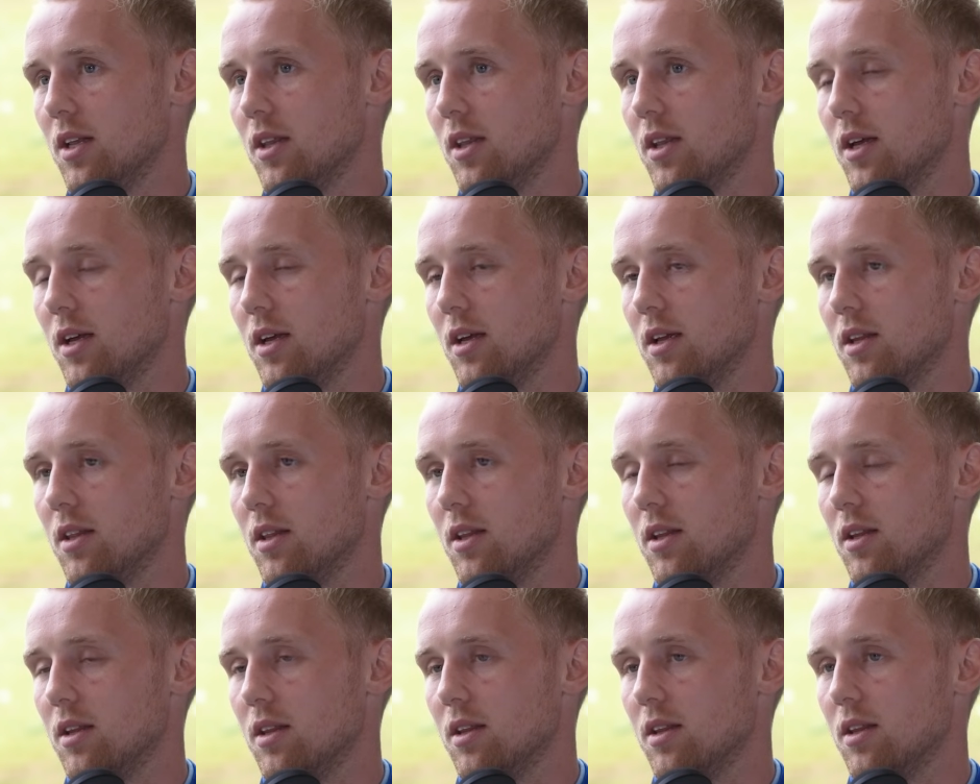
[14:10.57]
The
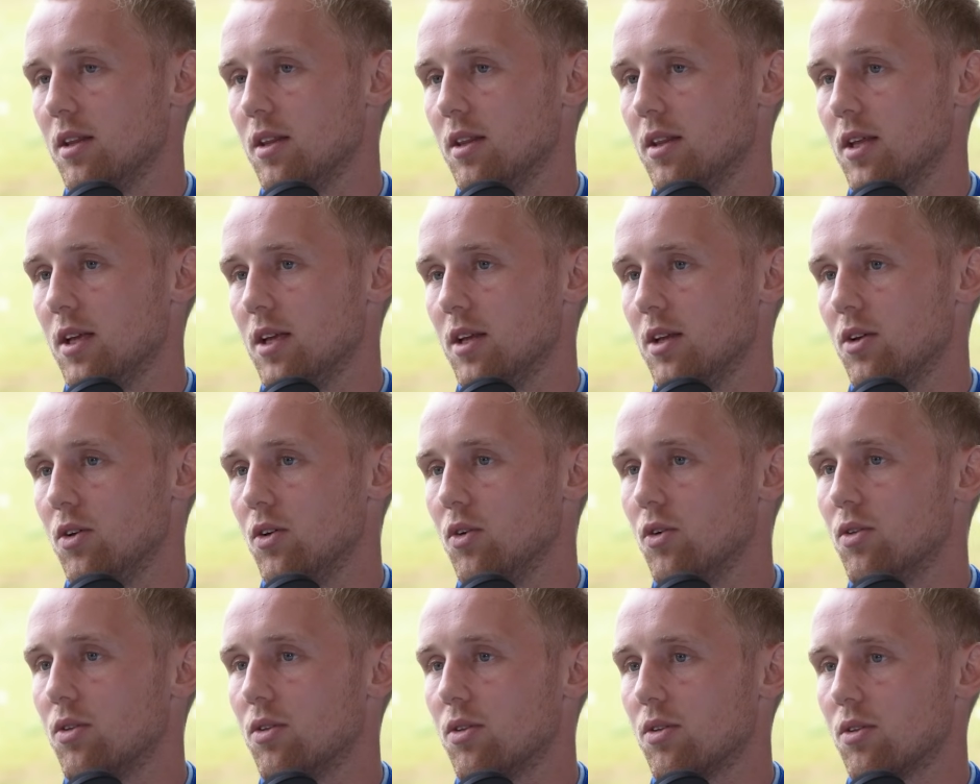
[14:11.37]

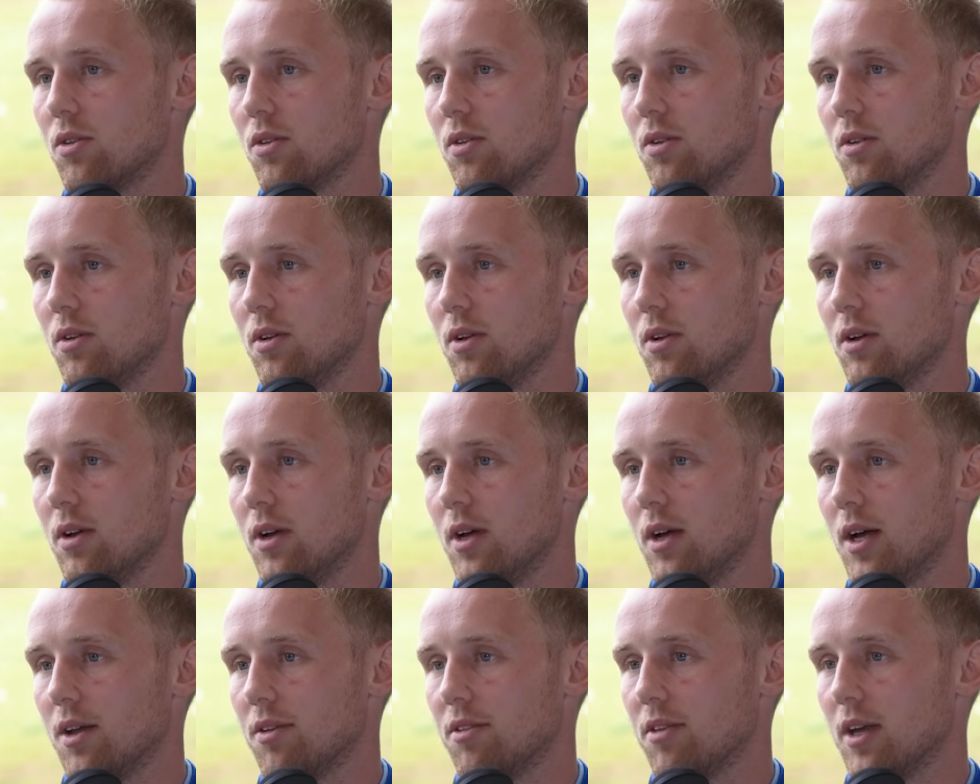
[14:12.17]
youth,
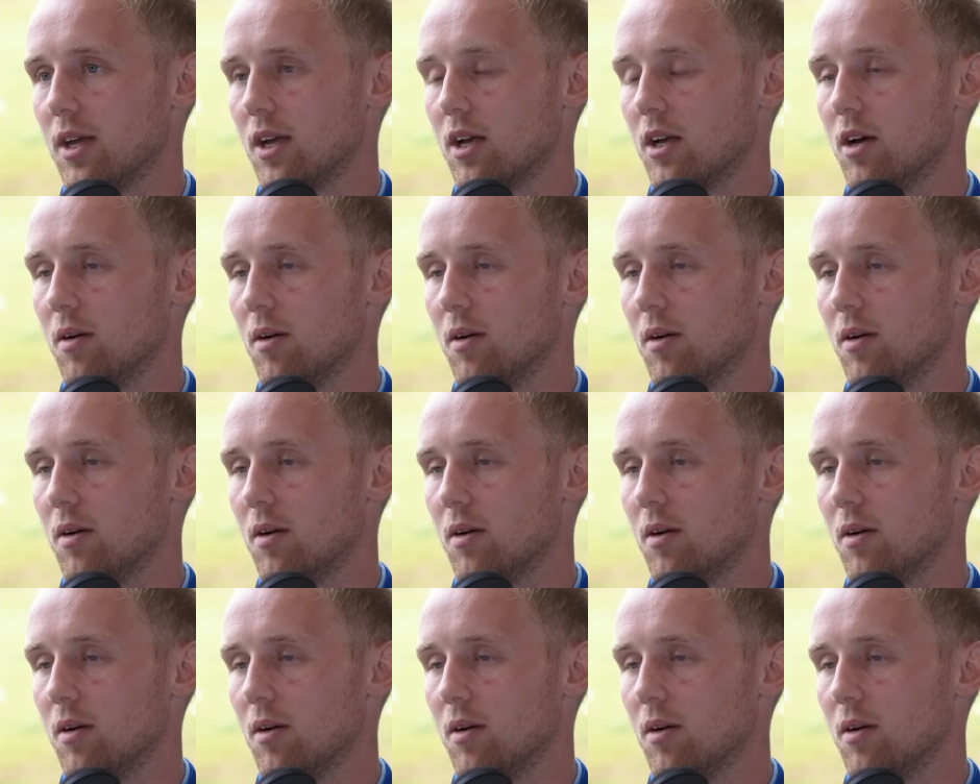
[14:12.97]
I think,